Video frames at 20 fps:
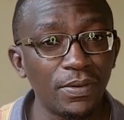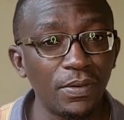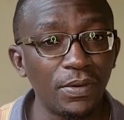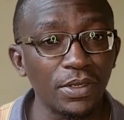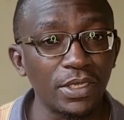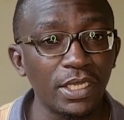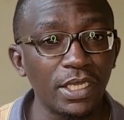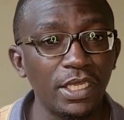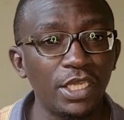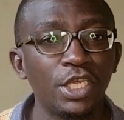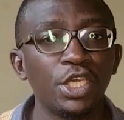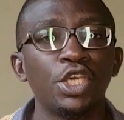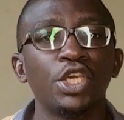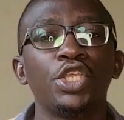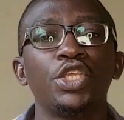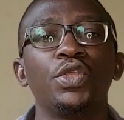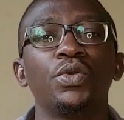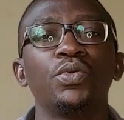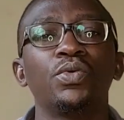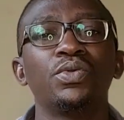Okay,
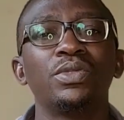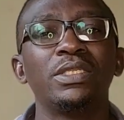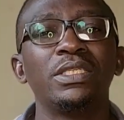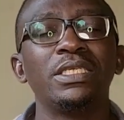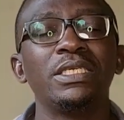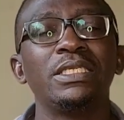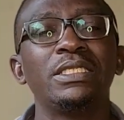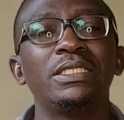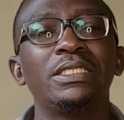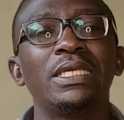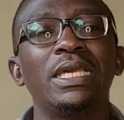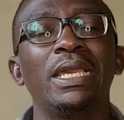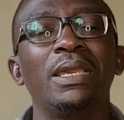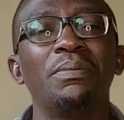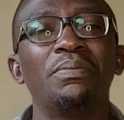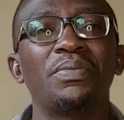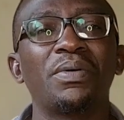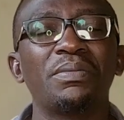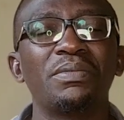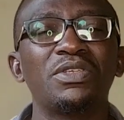you would need
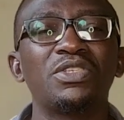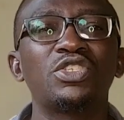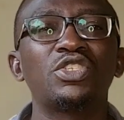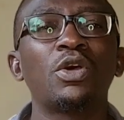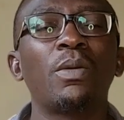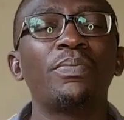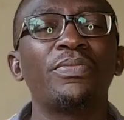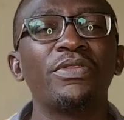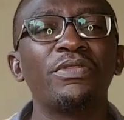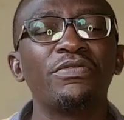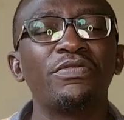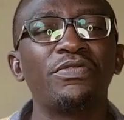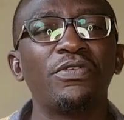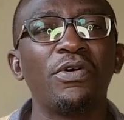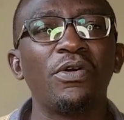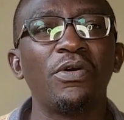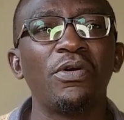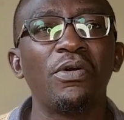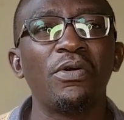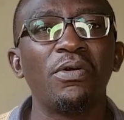probably something
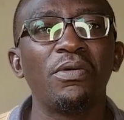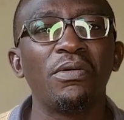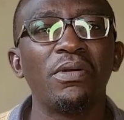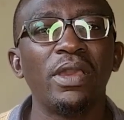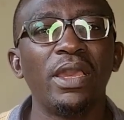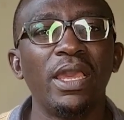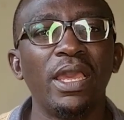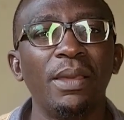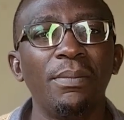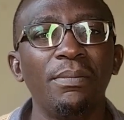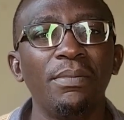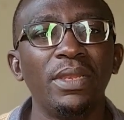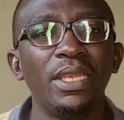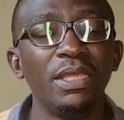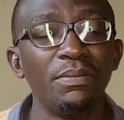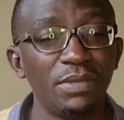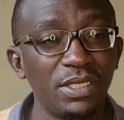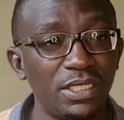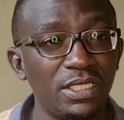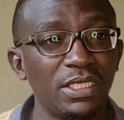for
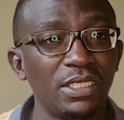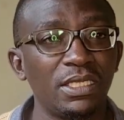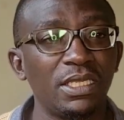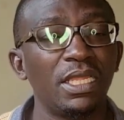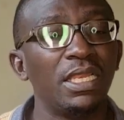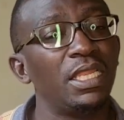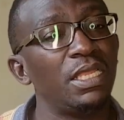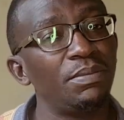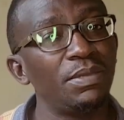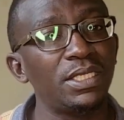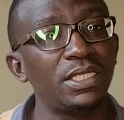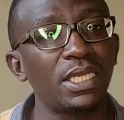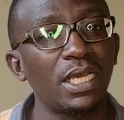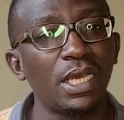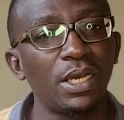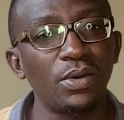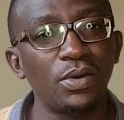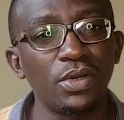limiting, a limiter.